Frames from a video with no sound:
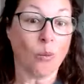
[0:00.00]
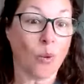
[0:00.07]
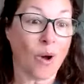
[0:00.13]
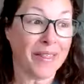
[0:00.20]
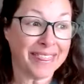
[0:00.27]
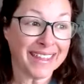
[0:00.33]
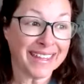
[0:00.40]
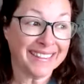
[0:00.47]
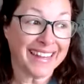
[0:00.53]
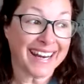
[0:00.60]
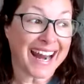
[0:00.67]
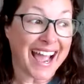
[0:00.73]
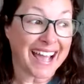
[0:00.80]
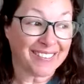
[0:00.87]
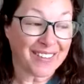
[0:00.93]
one thing
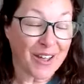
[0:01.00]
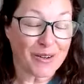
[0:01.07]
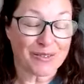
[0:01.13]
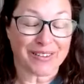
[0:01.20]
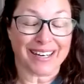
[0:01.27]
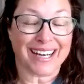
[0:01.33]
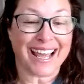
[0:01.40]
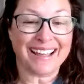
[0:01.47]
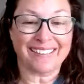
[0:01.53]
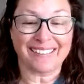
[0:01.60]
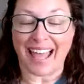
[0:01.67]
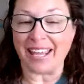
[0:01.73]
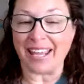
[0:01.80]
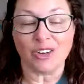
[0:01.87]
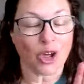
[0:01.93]
that I love, and
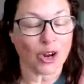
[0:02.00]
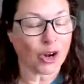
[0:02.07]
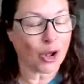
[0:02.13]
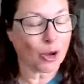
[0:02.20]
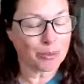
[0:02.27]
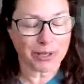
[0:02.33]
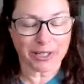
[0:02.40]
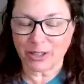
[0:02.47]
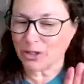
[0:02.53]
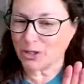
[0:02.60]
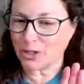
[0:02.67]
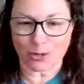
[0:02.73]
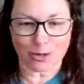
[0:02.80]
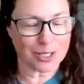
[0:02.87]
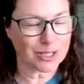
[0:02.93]
not all breeders
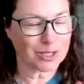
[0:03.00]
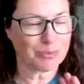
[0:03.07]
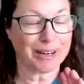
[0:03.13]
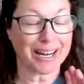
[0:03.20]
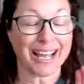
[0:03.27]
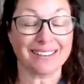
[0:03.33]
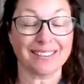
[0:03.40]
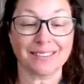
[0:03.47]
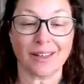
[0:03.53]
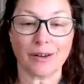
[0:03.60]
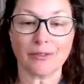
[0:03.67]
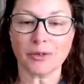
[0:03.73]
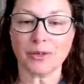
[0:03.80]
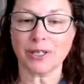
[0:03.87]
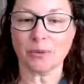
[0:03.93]
do this, but I
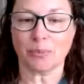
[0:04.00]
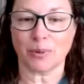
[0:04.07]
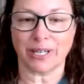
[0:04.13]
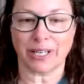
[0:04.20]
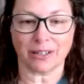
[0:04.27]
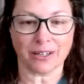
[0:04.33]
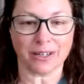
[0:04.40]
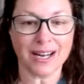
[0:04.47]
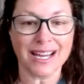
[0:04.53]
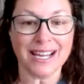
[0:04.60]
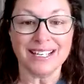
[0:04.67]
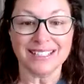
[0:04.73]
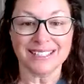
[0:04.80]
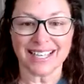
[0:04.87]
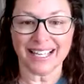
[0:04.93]
love when a breeder
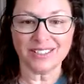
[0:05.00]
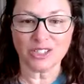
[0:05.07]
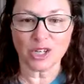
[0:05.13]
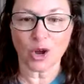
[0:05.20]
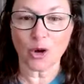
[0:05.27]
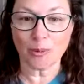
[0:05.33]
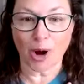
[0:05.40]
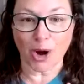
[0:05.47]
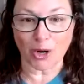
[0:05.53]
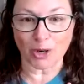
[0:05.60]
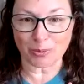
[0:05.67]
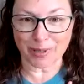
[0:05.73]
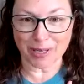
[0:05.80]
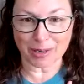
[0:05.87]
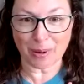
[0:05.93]
sends home a
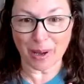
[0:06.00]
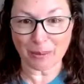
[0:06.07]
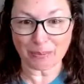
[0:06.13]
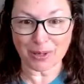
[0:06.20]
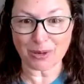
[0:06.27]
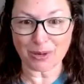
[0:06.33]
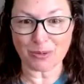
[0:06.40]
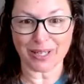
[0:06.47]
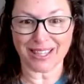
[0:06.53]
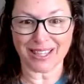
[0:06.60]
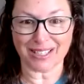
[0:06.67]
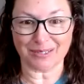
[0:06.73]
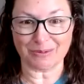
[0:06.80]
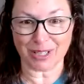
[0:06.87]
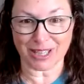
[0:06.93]
heartbeat puppy with
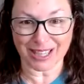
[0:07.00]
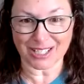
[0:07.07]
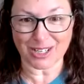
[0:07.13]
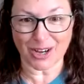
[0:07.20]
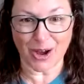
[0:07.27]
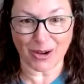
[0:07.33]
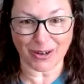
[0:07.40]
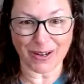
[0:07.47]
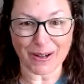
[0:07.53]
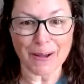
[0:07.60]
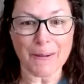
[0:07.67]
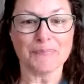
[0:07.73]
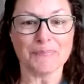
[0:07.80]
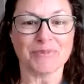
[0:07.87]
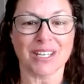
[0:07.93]
the dog,
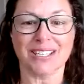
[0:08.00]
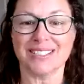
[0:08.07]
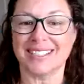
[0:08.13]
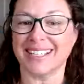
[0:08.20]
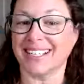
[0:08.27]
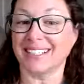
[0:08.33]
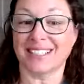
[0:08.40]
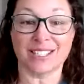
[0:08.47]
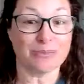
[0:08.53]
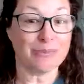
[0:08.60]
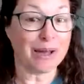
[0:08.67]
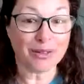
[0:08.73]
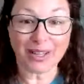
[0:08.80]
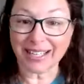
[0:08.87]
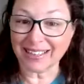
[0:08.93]
because it can
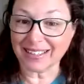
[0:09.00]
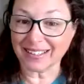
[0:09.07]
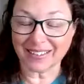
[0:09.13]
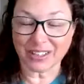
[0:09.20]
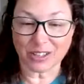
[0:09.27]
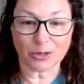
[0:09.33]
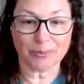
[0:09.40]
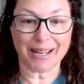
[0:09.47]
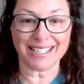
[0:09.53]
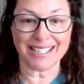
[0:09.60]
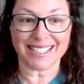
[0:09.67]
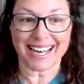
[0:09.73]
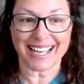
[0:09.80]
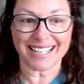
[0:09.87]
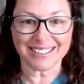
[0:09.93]
smell like the litter
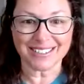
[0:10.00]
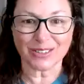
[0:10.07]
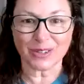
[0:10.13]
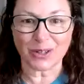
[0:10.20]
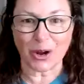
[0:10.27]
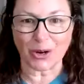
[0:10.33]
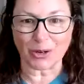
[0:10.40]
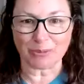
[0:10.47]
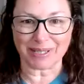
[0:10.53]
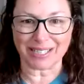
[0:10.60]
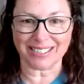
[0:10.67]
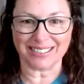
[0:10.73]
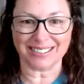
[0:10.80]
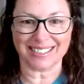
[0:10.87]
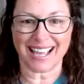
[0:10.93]
mates. It has a little
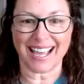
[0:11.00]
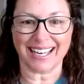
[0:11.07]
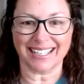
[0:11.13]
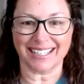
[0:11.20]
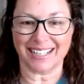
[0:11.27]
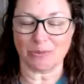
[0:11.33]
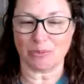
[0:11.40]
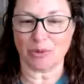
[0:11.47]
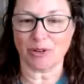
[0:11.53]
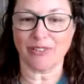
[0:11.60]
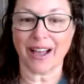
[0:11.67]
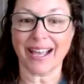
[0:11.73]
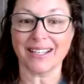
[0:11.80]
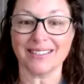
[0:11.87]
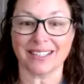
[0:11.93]
heartbeat inside, and it
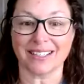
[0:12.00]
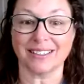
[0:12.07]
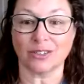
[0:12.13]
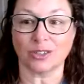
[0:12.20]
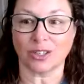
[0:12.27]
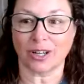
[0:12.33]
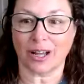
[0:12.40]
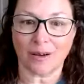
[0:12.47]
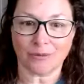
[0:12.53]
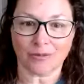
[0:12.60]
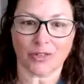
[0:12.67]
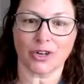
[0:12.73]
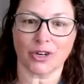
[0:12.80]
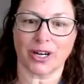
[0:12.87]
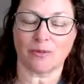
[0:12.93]
provides a little
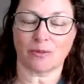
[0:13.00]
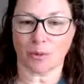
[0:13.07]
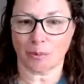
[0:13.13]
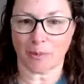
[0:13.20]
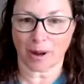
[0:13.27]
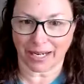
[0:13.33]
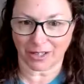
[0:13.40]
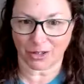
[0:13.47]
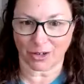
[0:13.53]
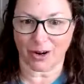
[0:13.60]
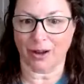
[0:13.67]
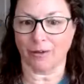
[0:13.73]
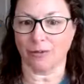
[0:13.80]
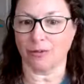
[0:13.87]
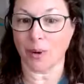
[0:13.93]
comfort and reminder
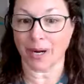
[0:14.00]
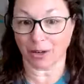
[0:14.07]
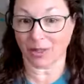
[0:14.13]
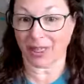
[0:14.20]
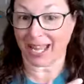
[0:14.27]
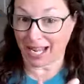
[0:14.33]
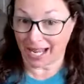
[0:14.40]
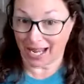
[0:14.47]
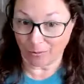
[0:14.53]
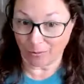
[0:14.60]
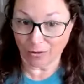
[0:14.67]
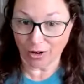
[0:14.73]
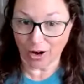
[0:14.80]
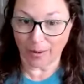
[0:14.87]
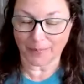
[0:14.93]
of where they
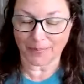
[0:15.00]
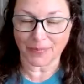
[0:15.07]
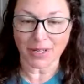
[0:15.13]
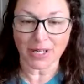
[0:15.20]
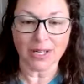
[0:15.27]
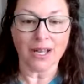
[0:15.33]
came from.